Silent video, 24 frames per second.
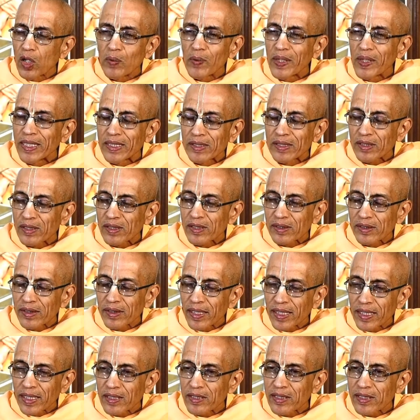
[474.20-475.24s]
Not
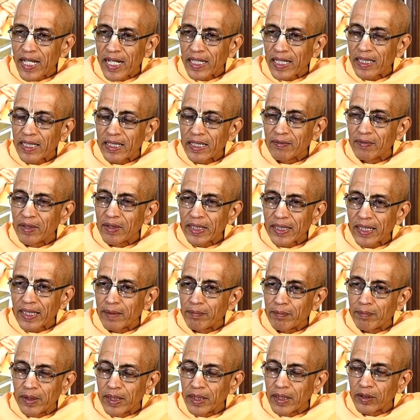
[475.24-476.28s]
always
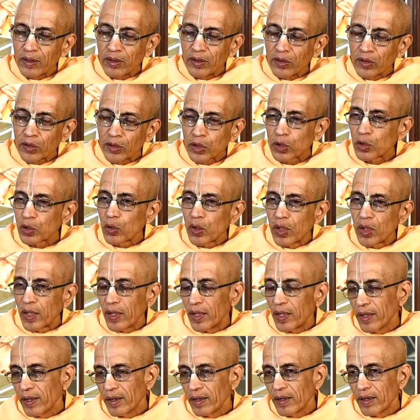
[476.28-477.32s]
exactly we can be
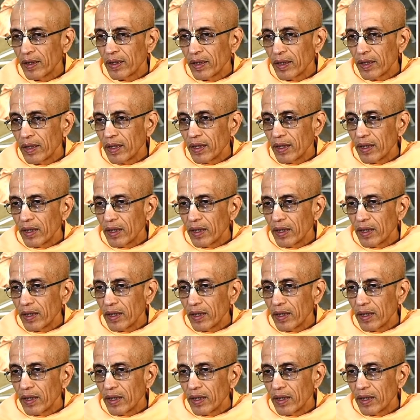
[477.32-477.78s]
sure.